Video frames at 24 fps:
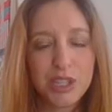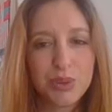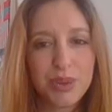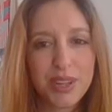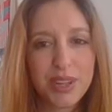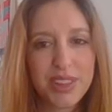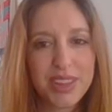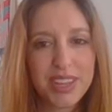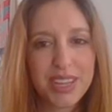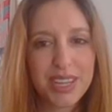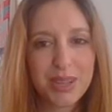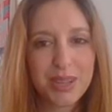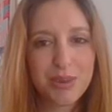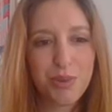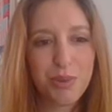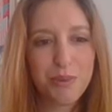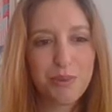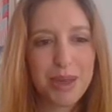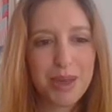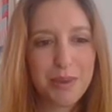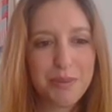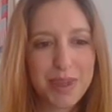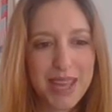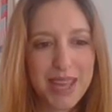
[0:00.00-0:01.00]
So I think
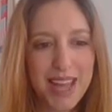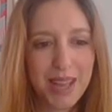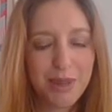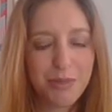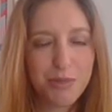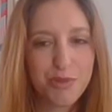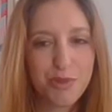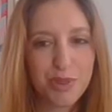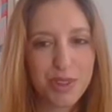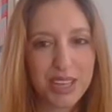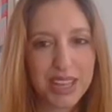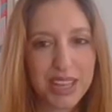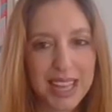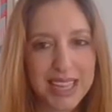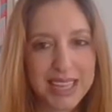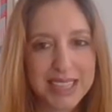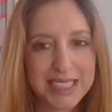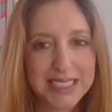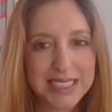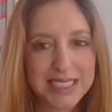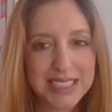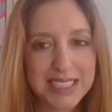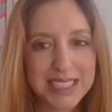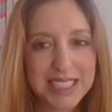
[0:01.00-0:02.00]
what may be helpful
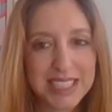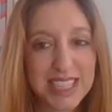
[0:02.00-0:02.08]
is